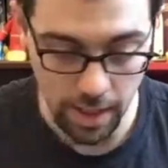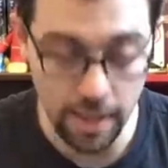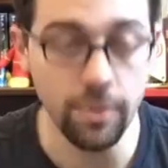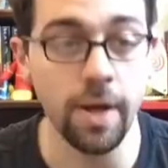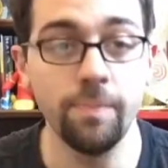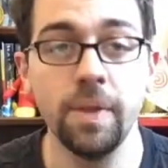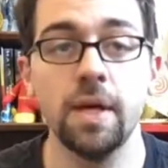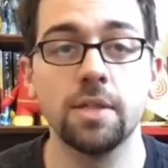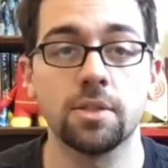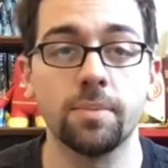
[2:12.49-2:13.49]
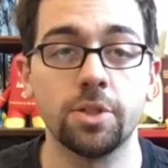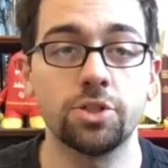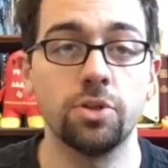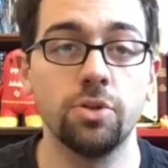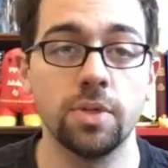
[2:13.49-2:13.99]
Anyway, so I'm going
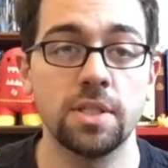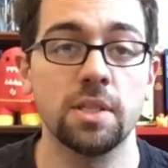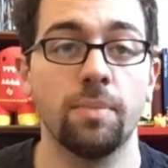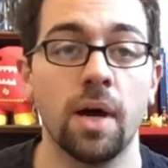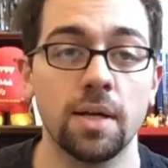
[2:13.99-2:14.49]
to show you what's in the